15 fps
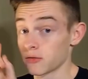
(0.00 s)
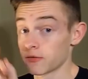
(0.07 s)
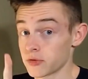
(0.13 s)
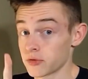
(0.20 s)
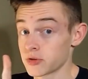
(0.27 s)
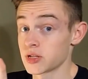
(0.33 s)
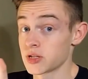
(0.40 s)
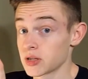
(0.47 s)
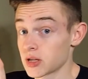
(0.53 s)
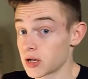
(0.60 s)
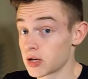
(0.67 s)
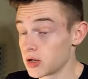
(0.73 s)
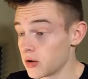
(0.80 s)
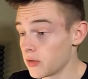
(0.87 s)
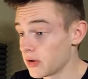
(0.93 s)
first thing that
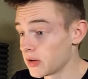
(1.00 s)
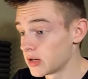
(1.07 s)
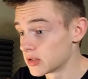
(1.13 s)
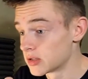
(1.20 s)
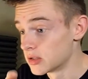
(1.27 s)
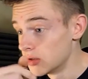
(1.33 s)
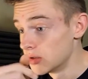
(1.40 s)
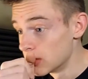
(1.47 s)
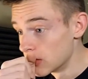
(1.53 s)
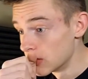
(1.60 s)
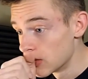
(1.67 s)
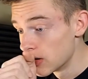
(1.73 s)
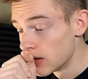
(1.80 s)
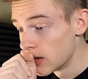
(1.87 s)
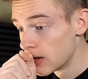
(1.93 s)
I know I need to
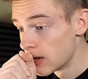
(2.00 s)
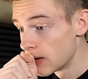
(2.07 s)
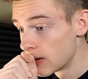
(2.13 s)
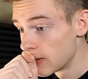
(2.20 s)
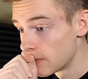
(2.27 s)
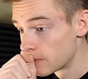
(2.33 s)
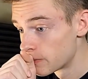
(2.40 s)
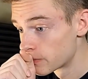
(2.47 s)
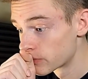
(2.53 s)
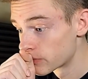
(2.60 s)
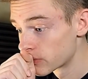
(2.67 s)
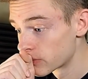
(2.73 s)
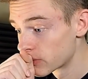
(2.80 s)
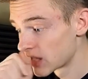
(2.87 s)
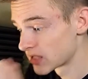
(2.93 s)
do
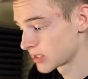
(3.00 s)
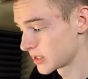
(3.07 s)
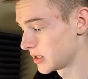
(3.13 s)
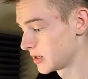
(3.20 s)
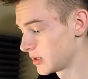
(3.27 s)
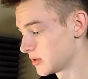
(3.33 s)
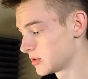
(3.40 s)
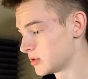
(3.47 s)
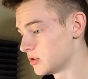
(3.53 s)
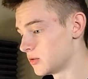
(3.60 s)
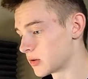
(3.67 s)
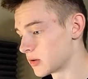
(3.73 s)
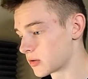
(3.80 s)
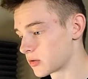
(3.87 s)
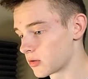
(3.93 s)
is I needed to
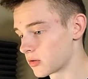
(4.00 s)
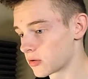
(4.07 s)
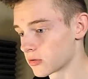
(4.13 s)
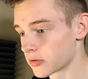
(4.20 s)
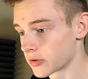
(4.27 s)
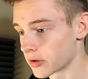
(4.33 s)
do it earlier.